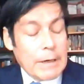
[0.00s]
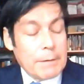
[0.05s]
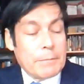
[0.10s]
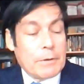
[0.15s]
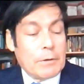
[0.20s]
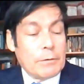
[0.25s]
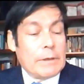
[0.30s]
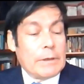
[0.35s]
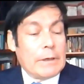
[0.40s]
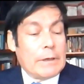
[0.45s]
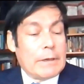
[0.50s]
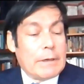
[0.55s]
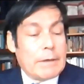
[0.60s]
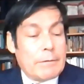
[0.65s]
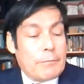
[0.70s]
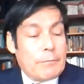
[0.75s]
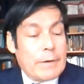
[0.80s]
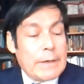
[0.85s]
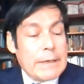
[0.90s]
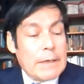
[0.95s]
I've got
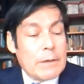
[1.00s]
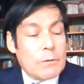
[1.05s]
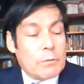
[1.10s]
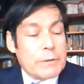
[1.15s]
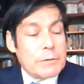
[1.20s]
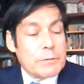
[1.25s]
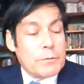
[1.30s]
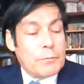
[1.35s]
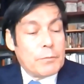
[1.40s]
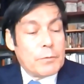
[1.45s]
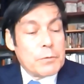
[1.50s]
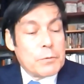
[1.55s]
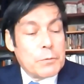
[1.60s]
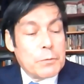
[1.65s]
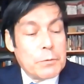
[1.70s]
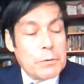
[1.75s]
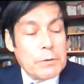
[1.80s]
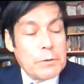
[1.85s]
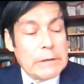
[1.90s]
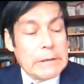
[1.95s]
a final question for
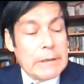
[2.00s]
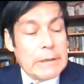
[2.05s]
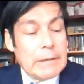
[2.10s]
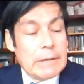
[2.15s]
you